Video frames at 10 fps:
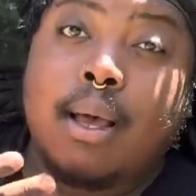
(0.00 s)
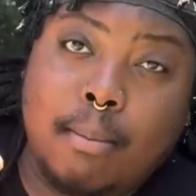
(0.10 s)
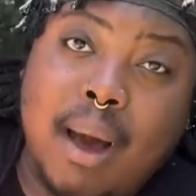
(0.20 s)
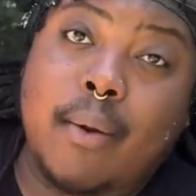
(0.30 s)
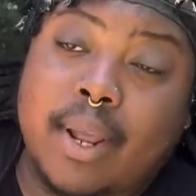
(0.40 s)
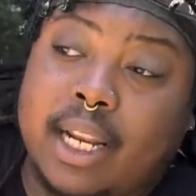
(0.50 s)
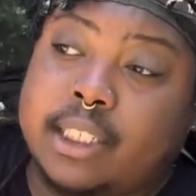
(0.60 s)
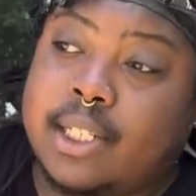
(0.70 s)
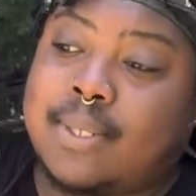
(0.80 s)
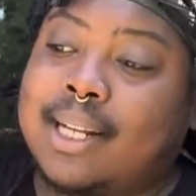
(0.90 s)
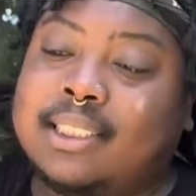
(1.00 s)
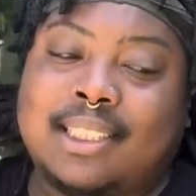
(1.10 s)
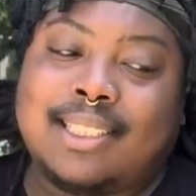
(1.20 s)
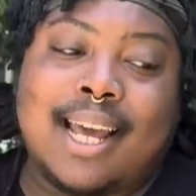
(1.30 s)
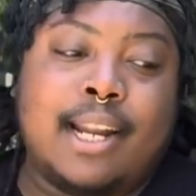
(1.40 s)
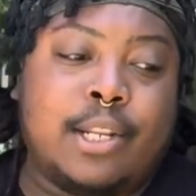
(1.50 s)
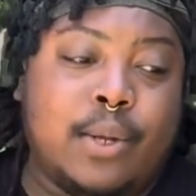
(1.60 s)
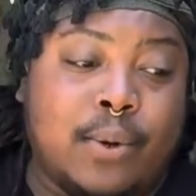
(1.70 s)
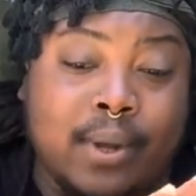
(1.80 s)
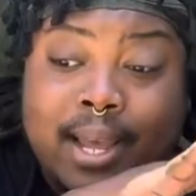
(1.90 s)
by Renogy. So I just decided to
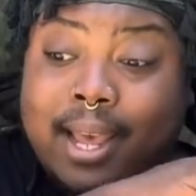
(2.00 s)
do